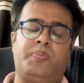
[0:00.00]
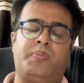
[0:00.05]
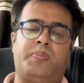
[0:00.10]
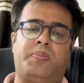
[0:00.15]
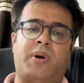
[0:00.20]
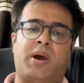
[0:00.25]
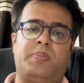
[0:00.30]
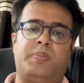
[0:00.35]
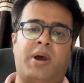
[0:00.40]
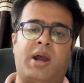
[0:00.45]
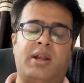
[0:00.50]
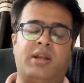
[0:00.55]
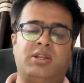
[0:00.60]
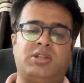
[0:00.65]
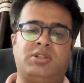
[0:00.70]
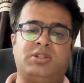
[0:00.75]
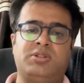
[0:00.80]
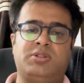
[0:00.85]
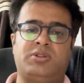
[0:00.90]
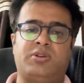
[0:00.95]

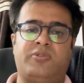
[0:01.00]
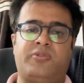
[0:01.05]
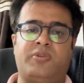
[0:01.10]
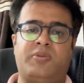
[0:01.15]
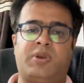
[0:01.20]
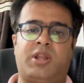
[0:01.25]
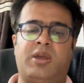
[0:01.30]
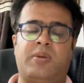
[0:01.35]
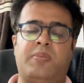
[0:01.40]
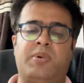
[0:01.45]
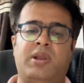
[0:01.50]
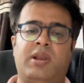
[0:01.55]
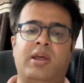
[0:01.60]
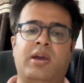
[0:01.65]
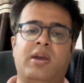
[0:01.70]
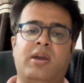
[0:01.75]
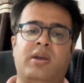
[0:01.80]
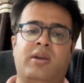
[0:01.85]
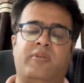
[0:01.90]
partitions of a table,